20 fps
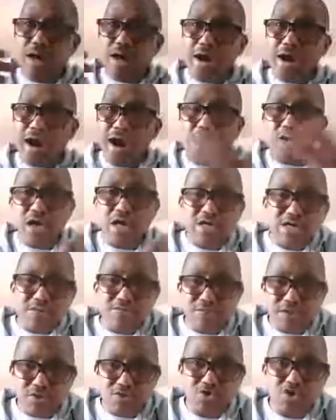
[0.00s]
how can
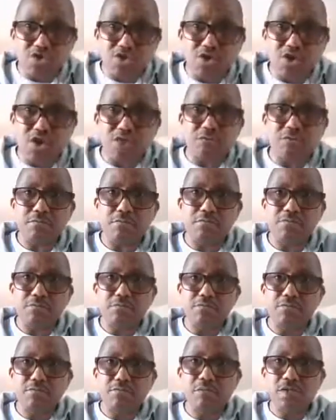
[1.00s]
that be sustainable?
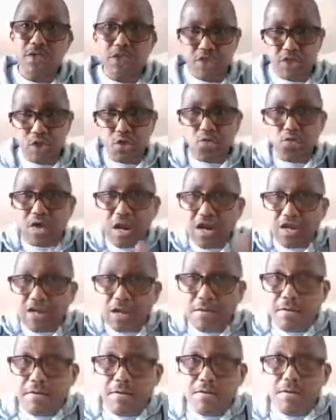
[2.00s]
They
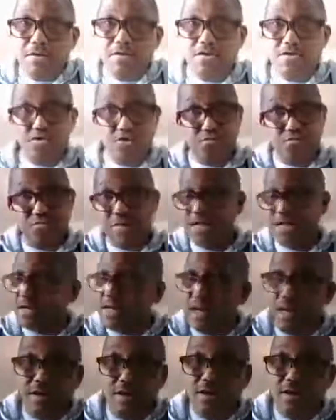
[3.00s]
rather spread
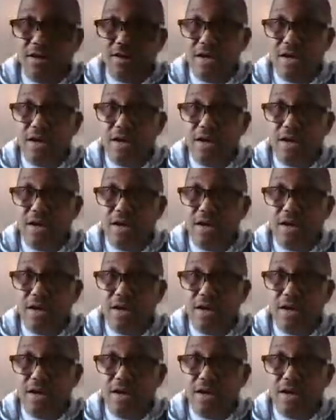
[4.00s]
their